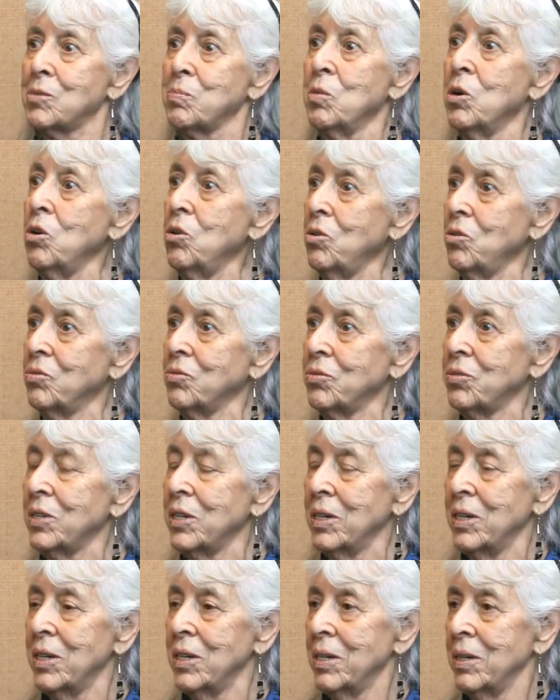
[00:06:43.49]
move.
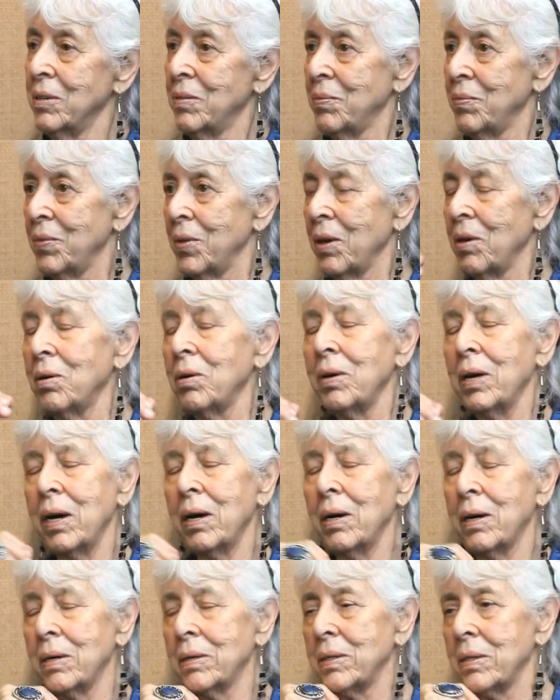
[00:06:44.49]
Let's move with that. Oh,
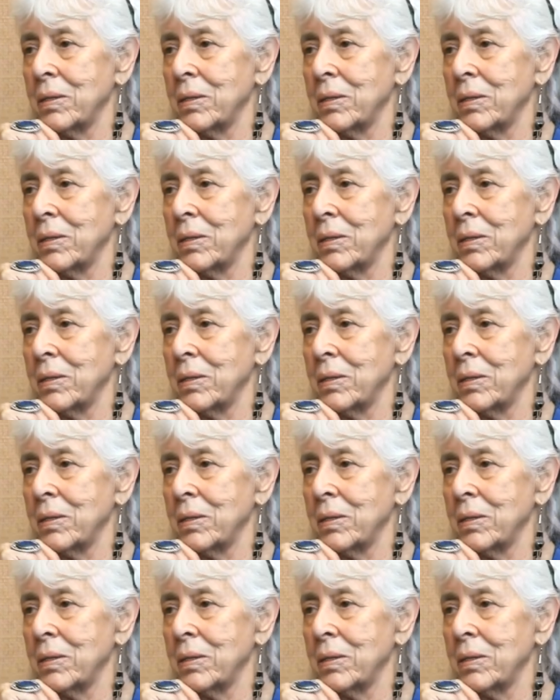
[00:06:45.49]
yeah.